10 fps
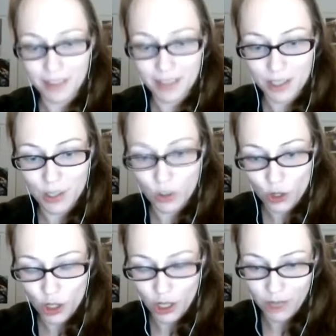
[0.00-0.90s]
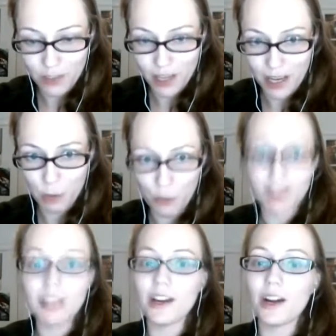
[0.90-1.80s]
this huge chunk of time where we
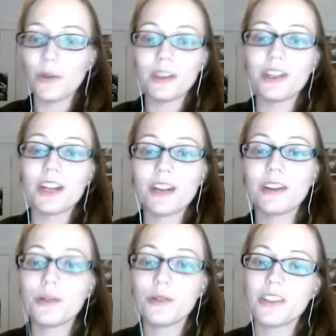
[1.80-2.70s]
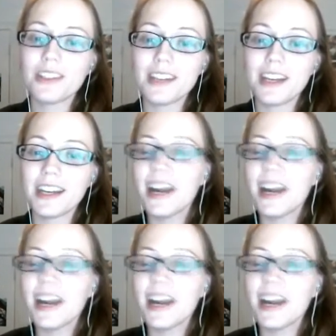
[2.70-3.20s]
didn't talk with each other, it was just like,